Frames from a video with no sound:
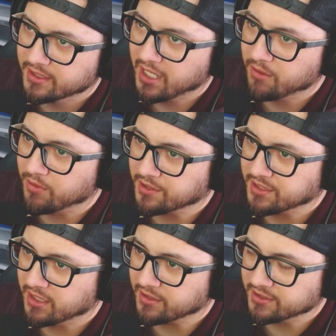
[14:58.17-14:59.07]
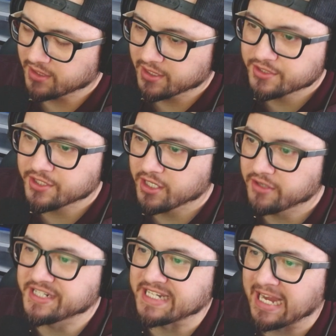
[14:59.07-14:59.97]
That works out because
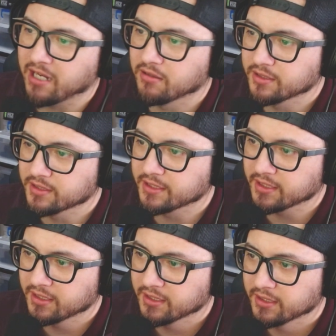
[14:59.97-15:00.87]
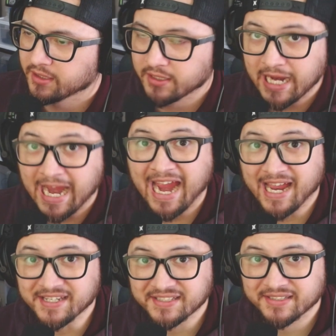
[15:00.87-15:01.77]
AGL inherently
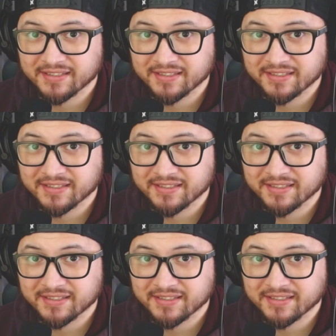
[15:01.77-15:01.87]
has